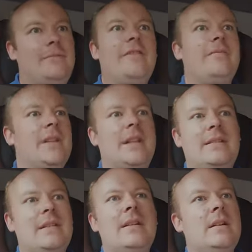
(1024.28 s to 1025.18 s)
improvement.
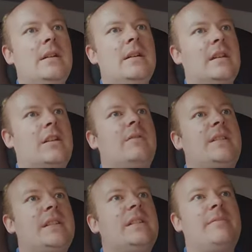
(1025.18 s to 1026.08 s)
And the
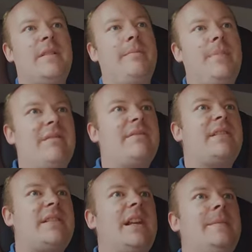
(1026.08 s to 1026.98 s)
criticisms I'm about
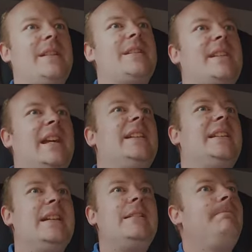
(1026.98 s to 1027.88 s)
to say about
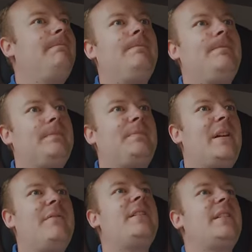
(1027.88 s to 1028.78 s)
Scania,
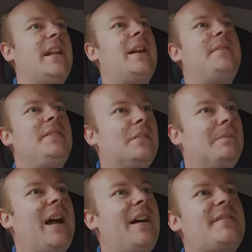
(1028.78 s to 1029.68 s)
about the cab in
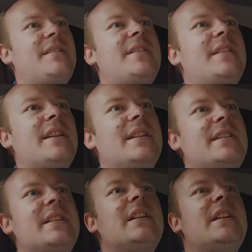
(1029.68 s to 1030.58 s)
comparison to
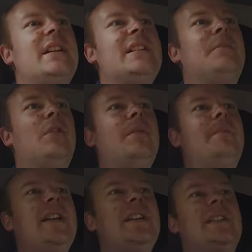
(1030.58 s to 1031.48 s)
this, is more
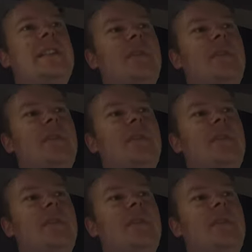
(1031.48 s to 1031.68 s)
based